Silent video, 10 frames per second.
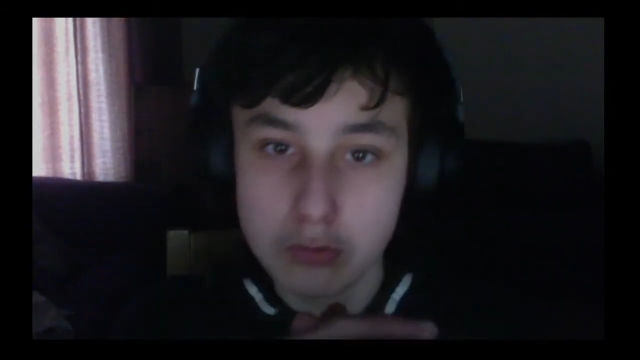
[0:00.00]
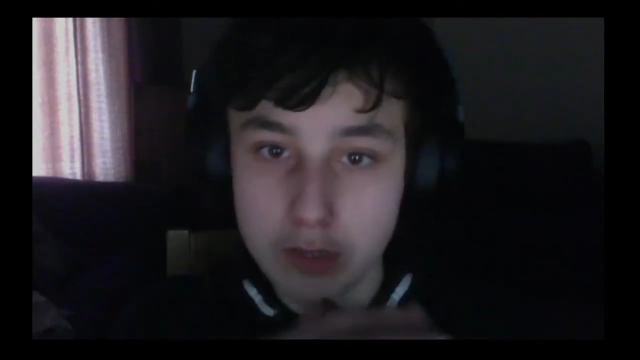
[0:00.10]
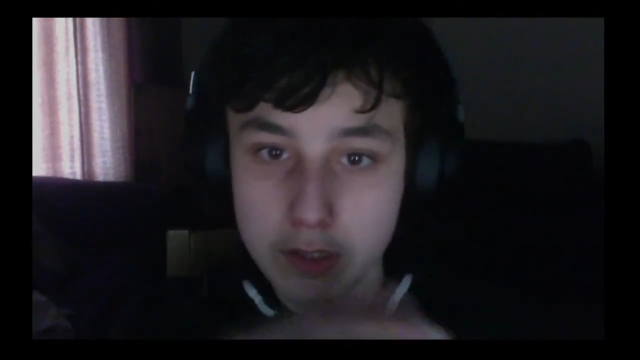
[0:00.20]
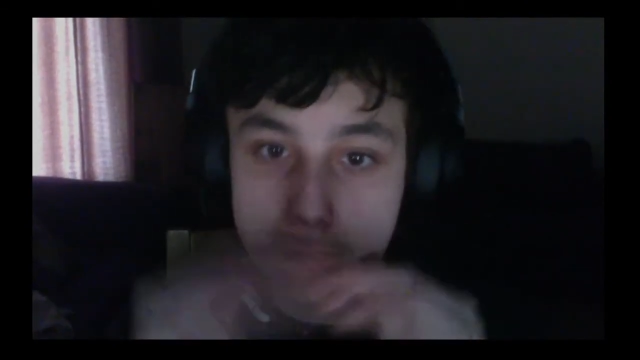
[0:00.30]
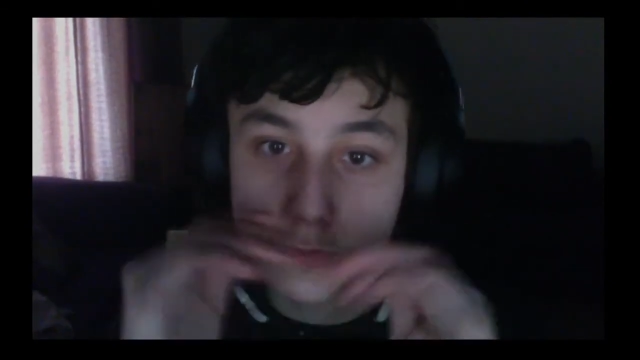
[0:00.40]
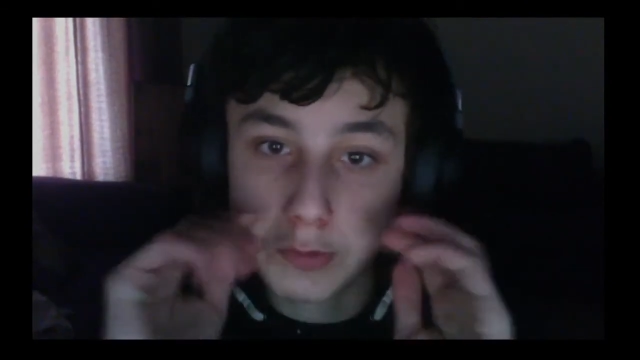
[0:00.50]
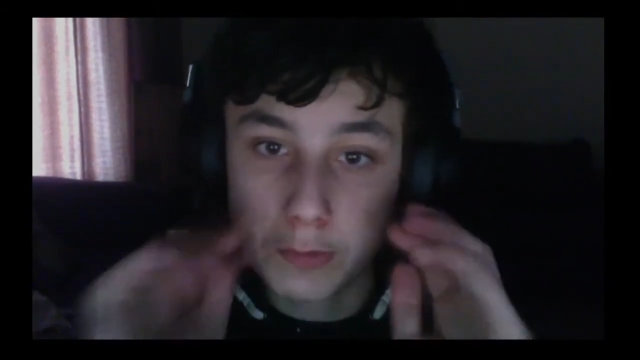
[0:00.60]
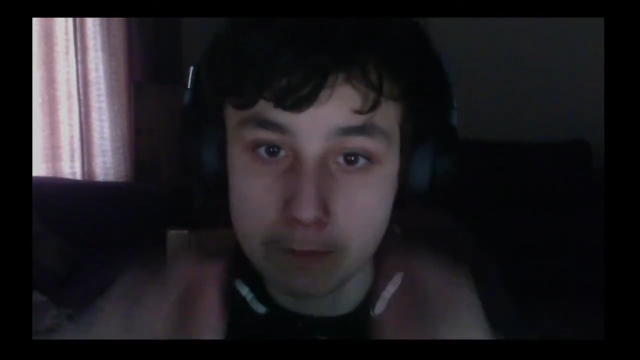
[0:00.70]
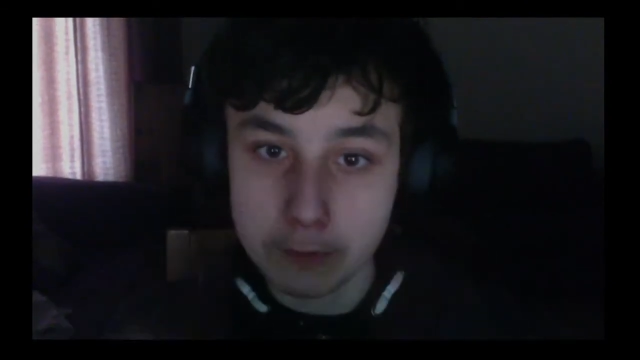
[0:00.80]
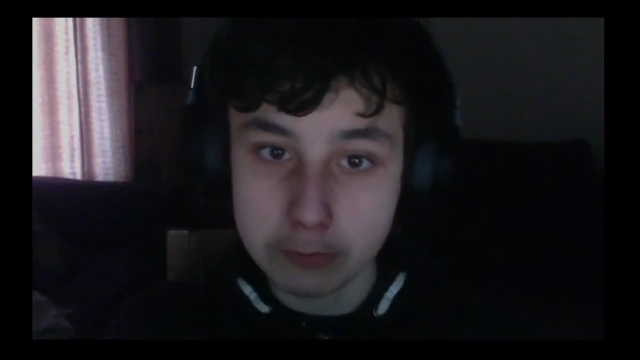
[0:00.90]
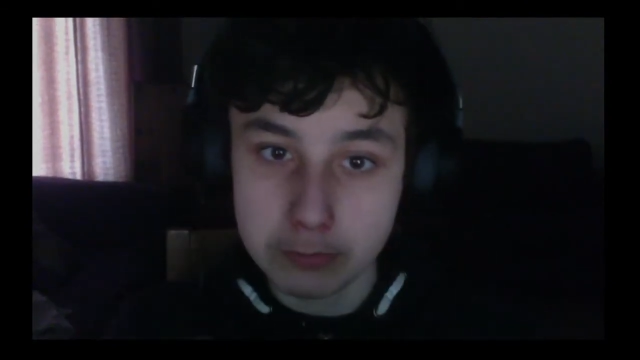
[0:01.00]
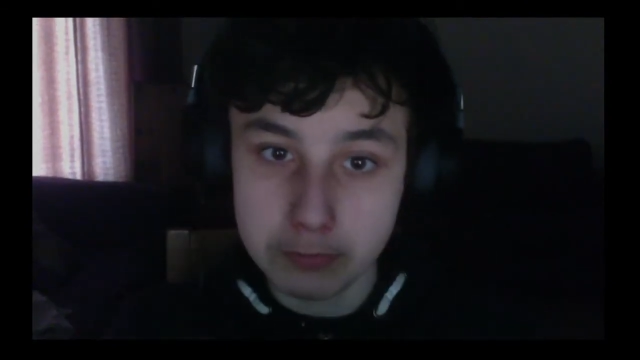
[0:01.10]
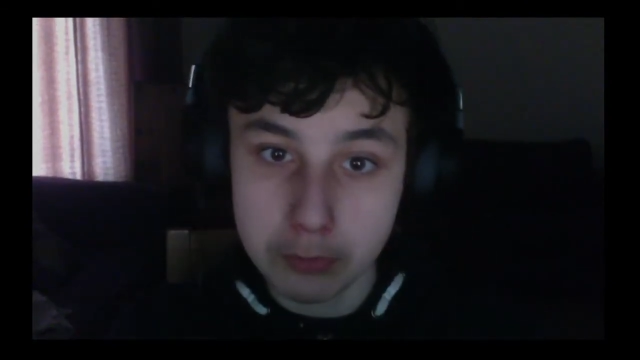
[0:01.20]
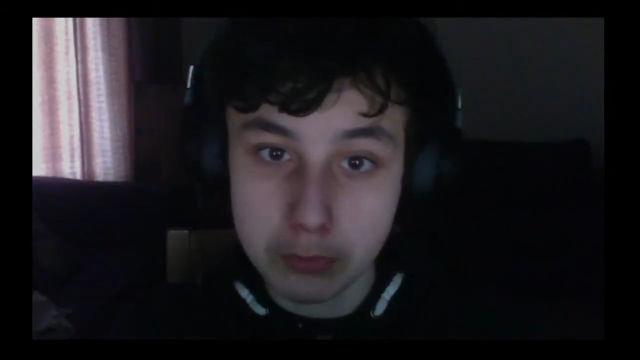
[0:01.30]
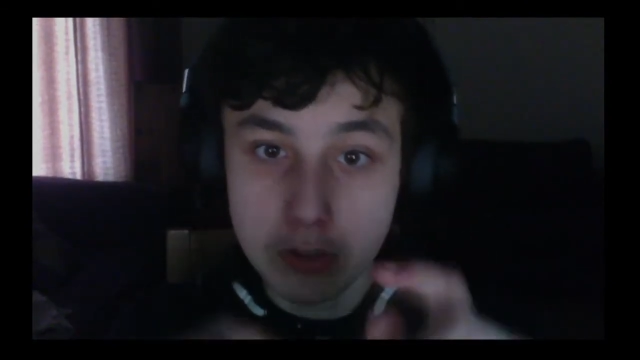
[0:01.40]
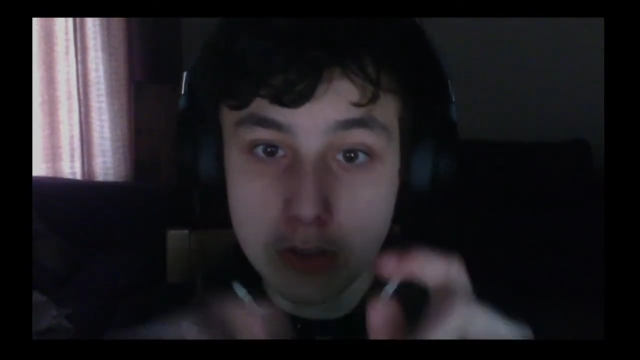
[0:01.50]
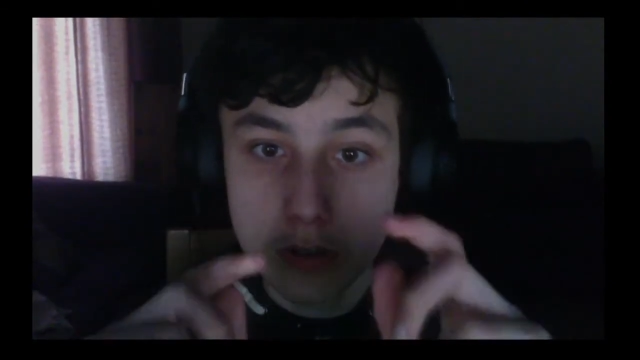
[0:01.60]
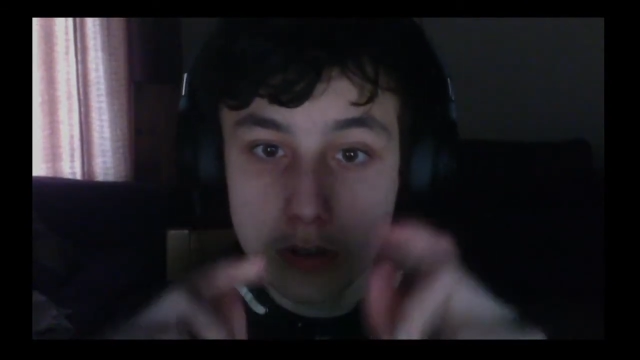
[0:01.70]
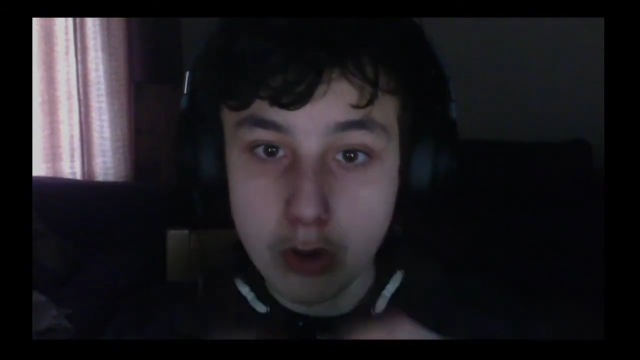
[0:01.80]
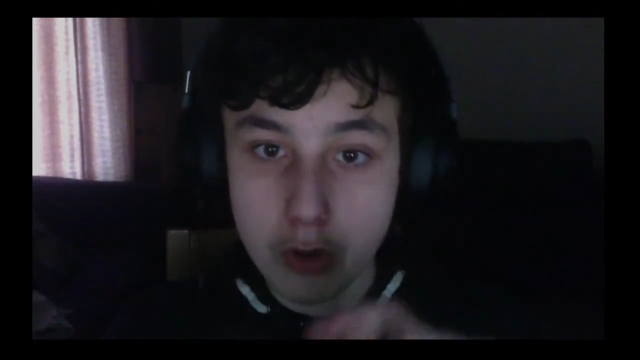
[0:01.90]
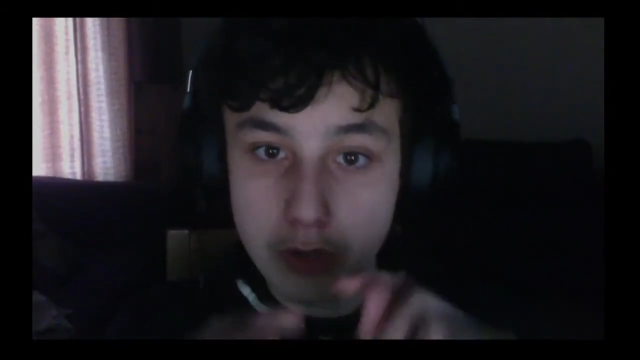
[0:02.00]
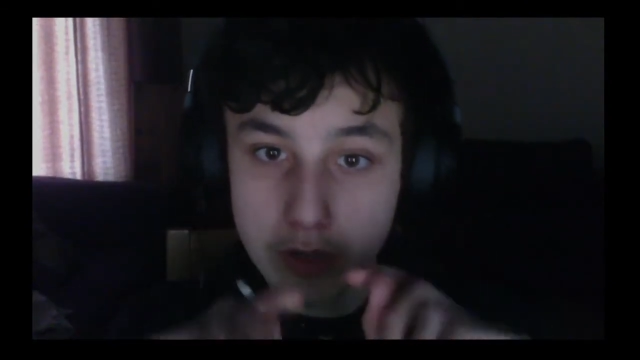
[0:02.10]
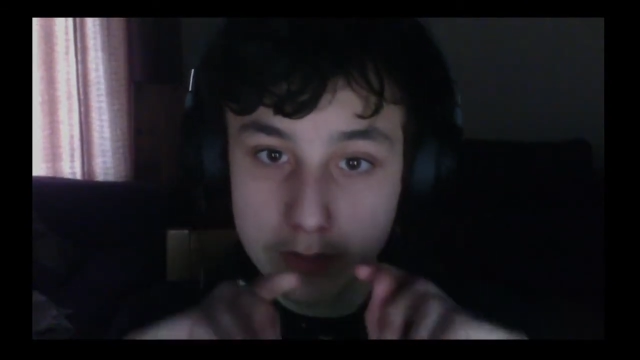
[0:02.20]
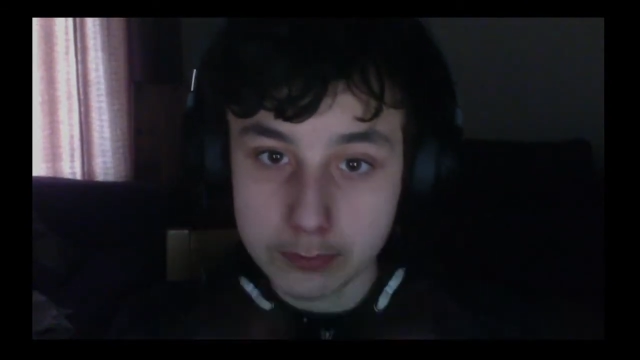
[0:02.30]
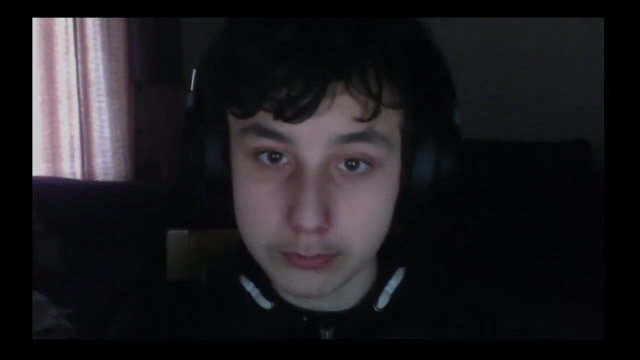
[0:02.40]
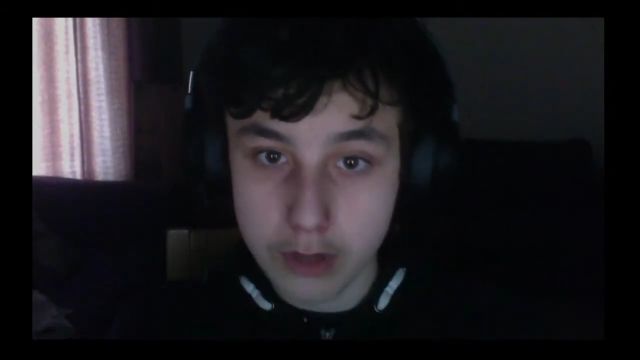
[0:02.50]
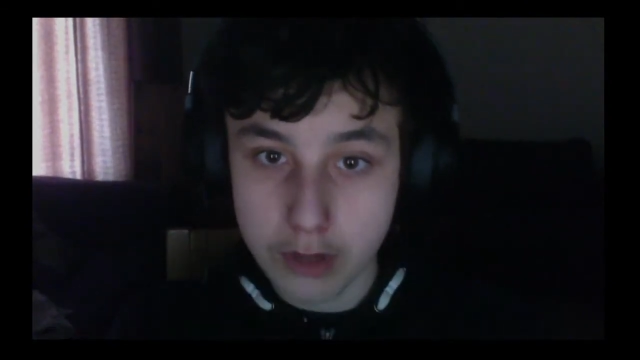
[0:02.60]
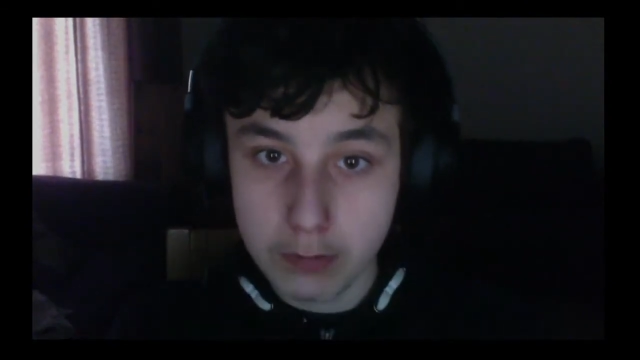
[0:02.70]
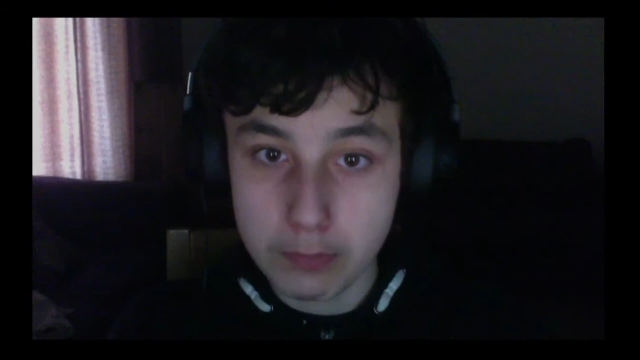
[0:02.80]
and haven't seen my face before, go down and subscribe.